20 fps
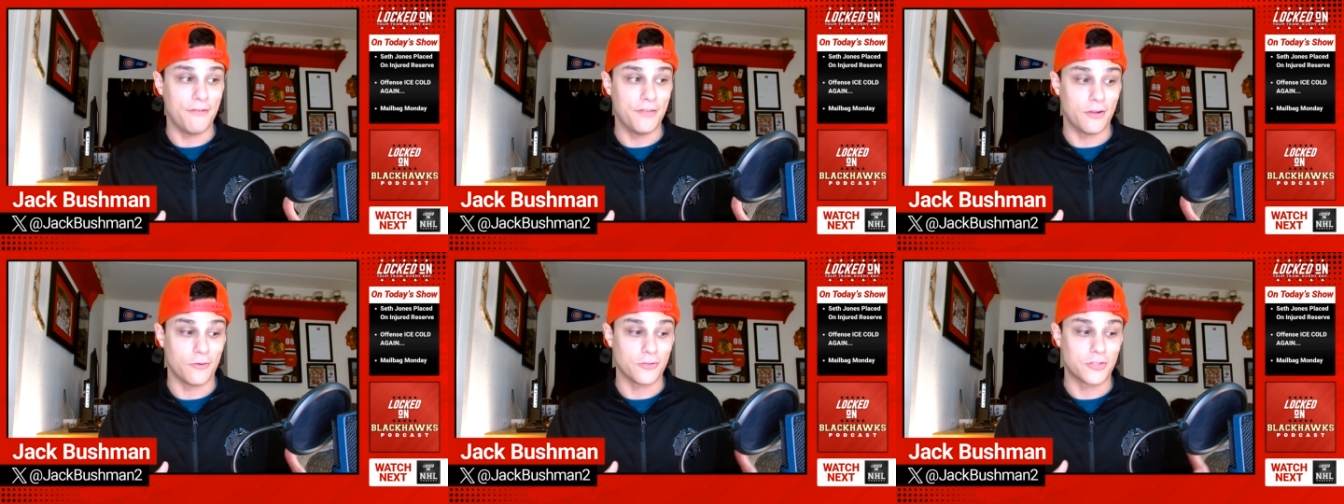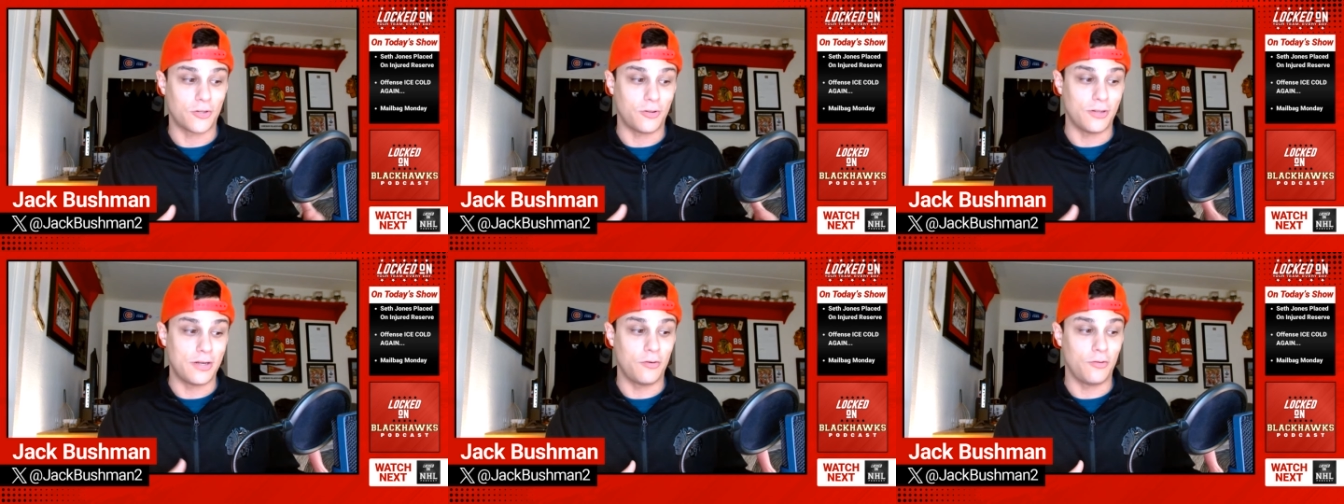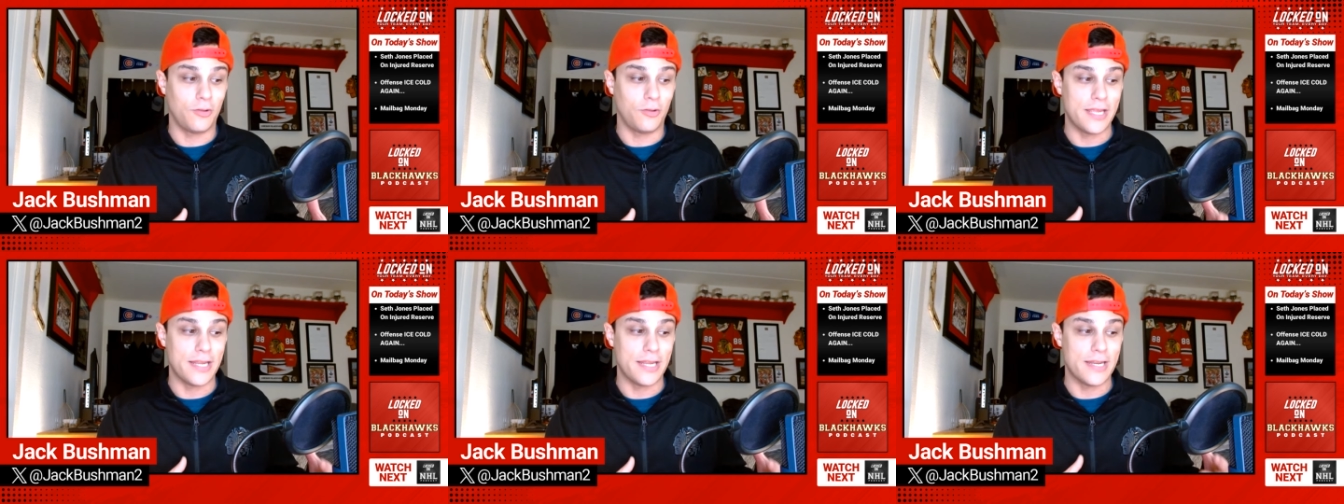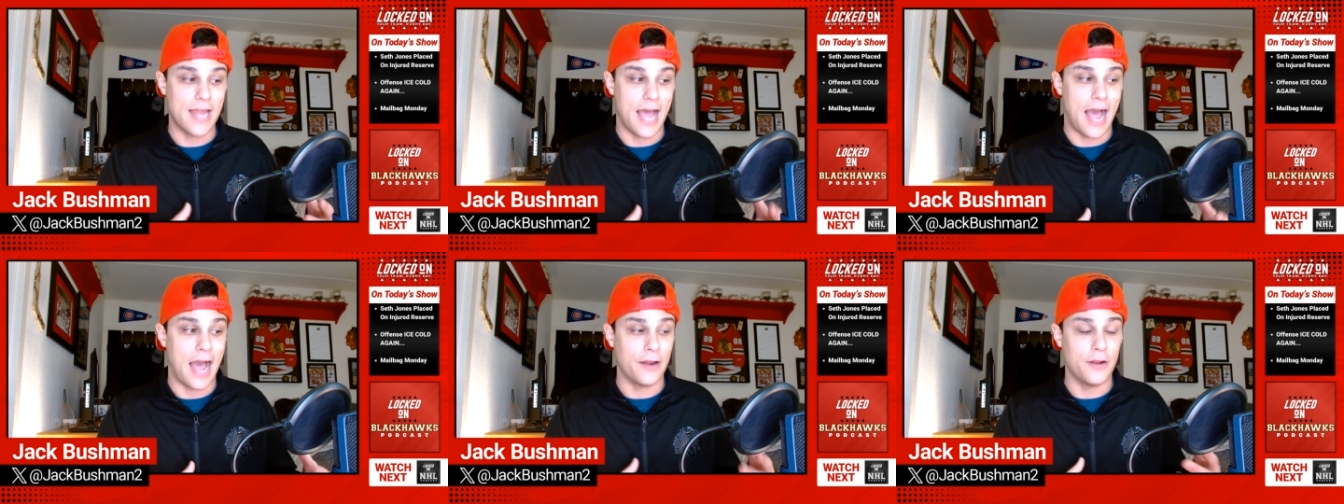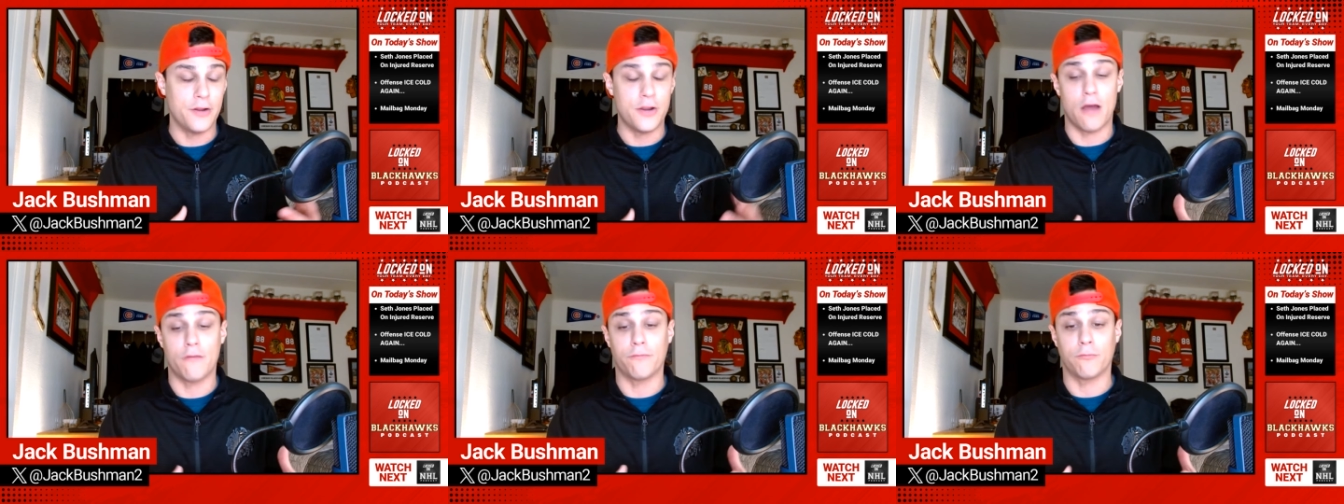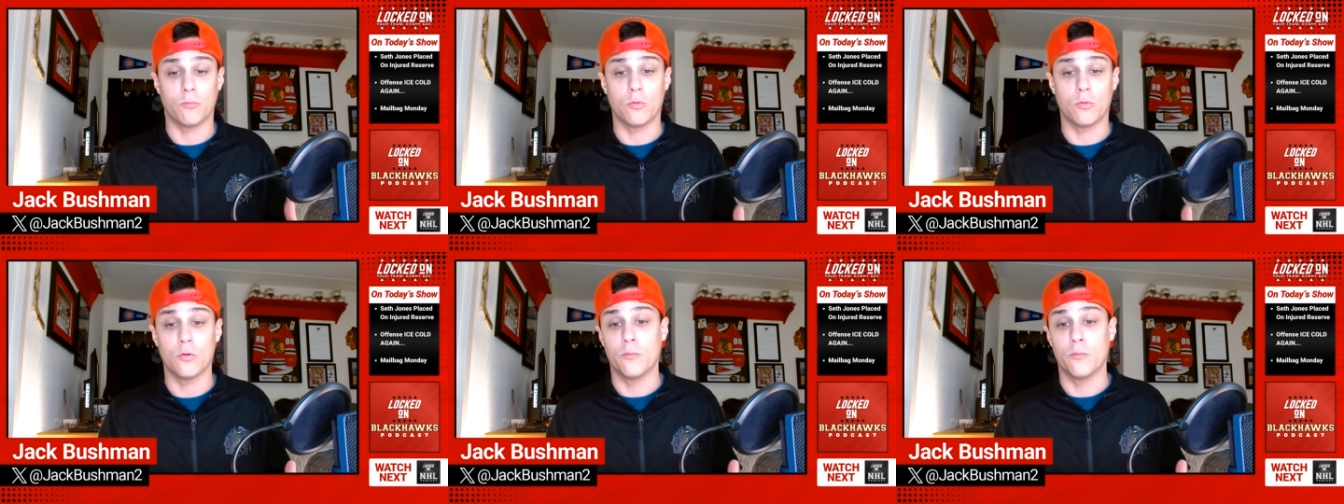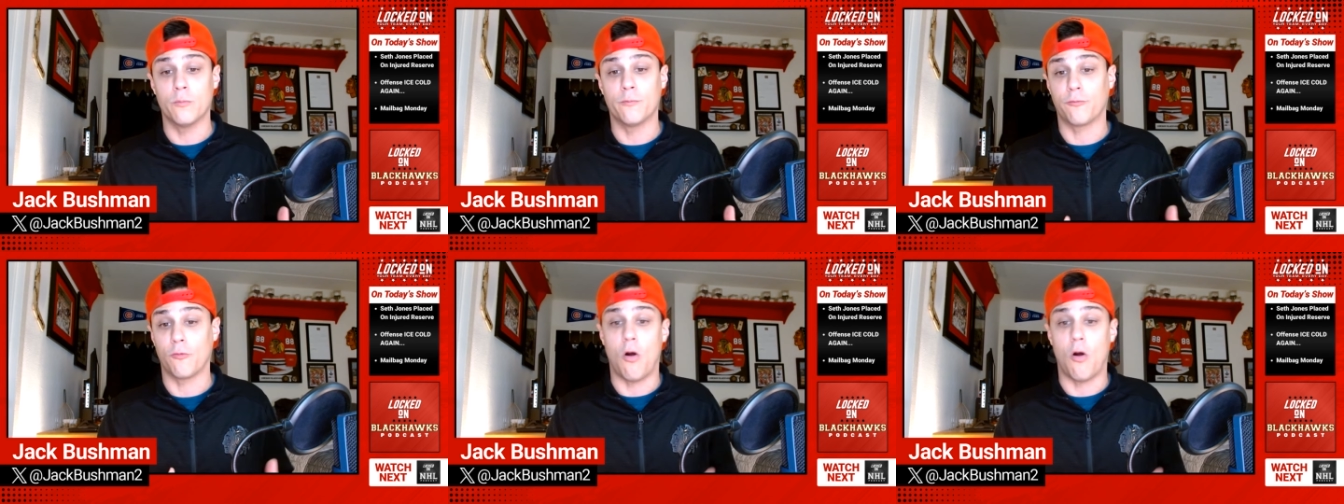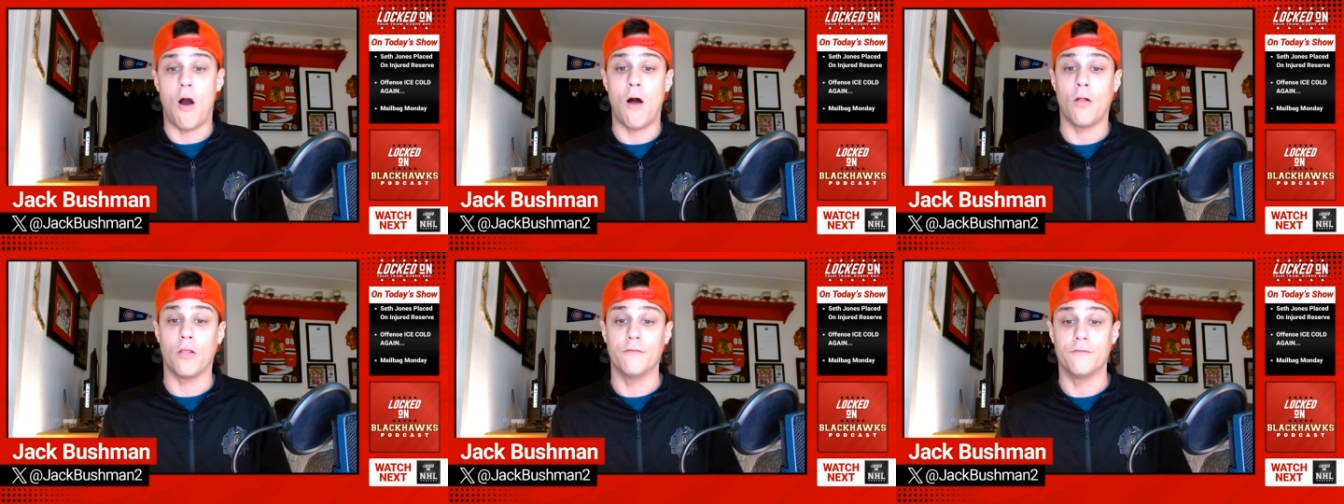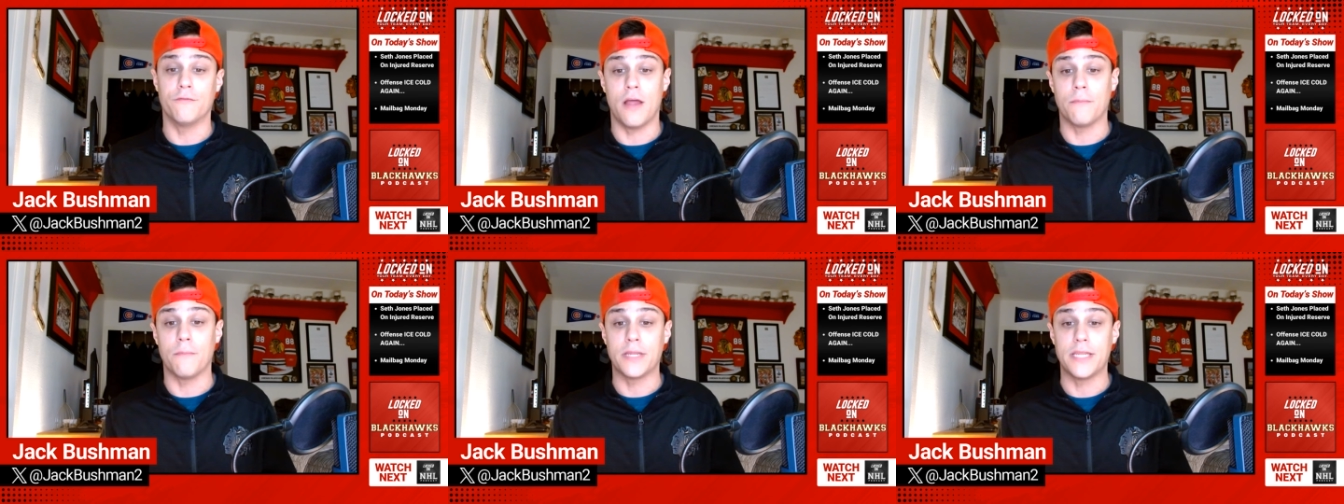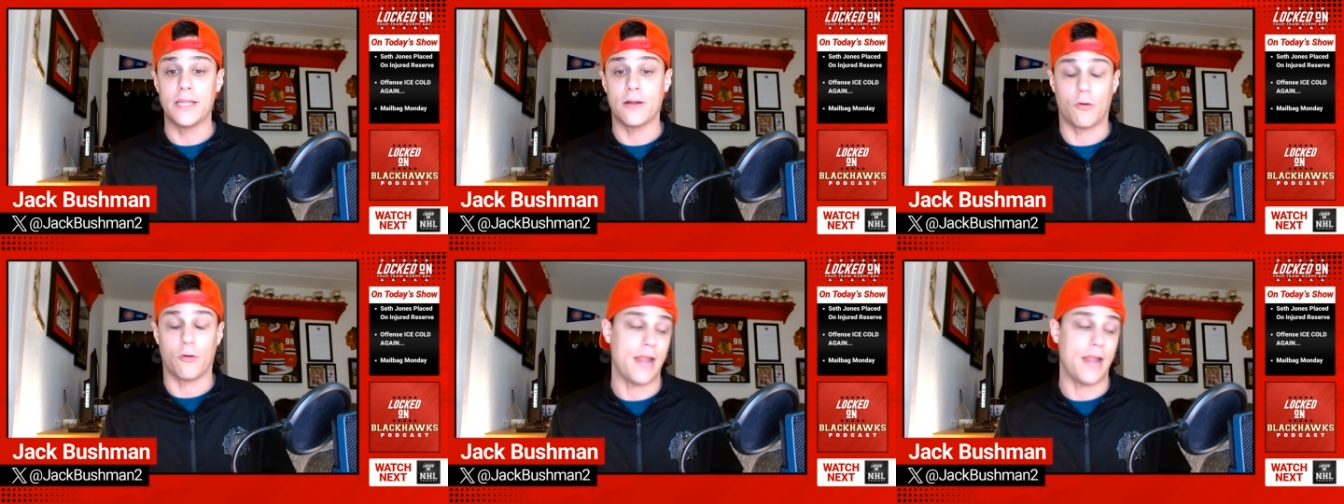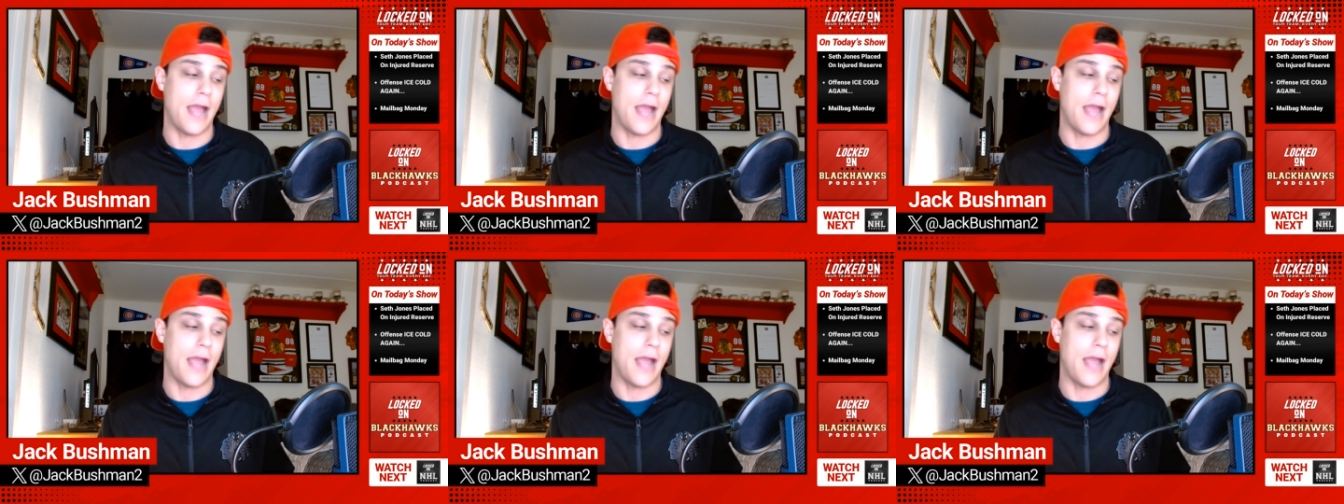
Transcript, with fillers: and there's clearly not enough room for all of them here.